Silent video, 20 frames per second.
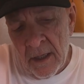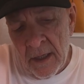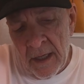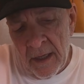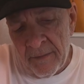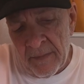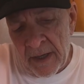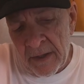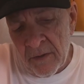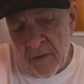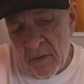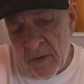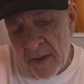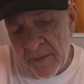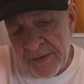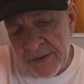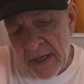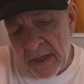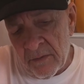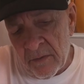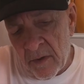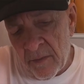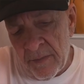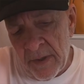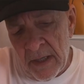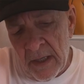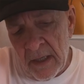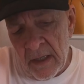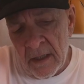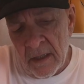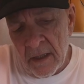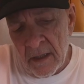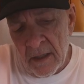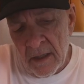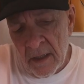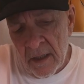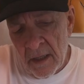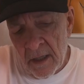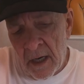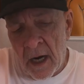And my new website will be
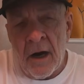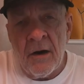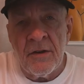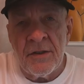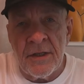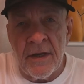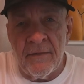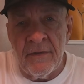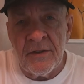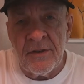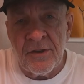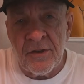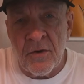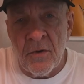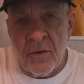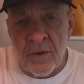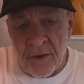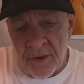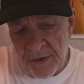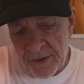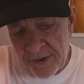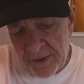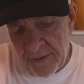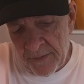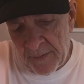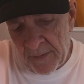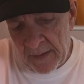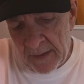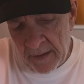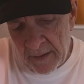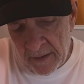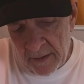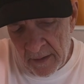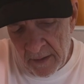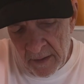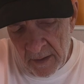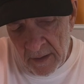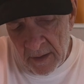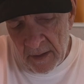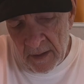R7 Scooters.
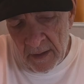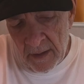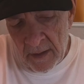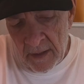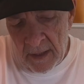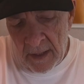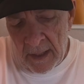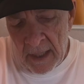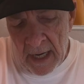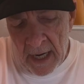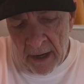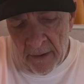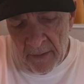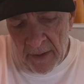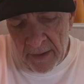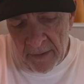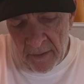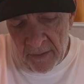And how on